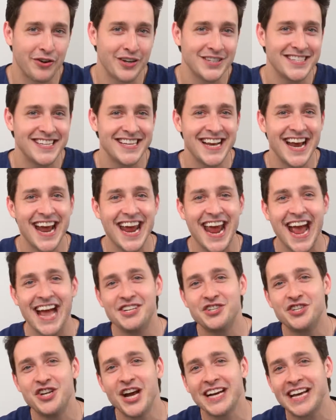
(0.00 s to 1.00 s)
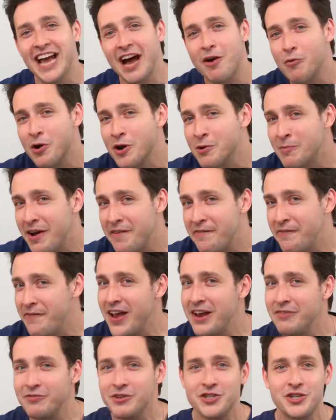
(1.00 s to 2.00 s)
fun today and check out one of my
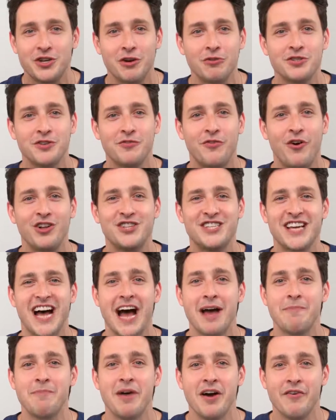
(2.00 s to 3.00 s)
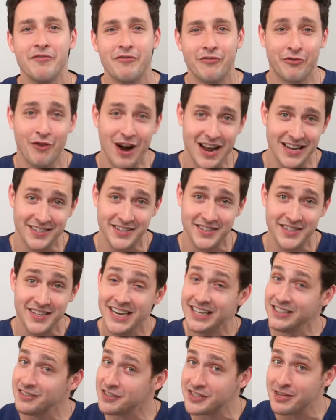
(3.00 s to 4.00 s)
favorite shows of all time, Friends.
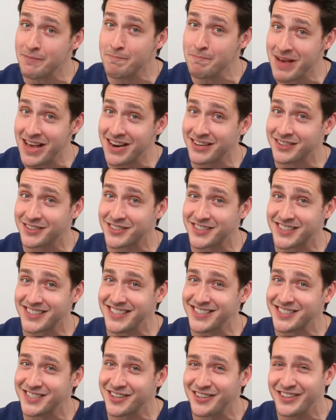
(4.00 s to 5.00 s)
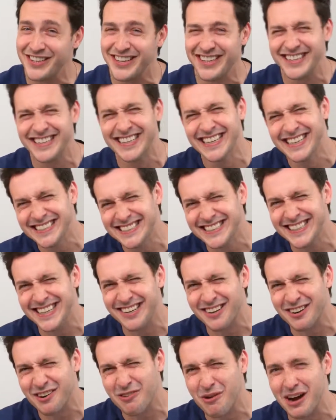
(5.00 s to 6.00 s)
There's some medical scenes on there that
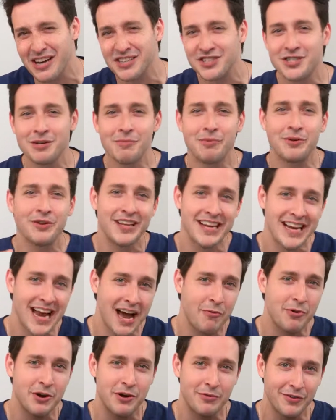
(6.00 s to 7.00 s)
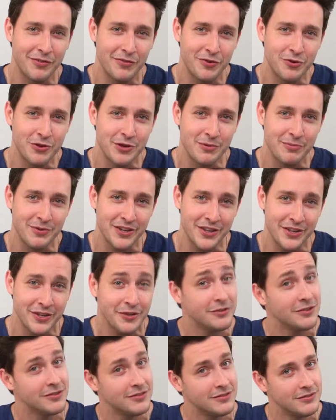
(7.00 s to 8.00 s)
are questionable, and I want to review them with
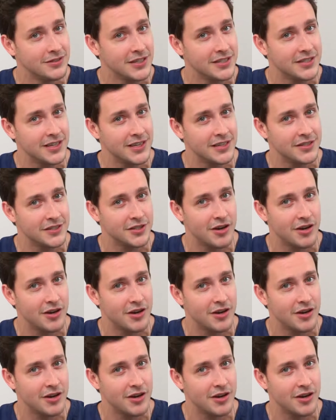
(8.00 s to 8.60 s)
you. Let's get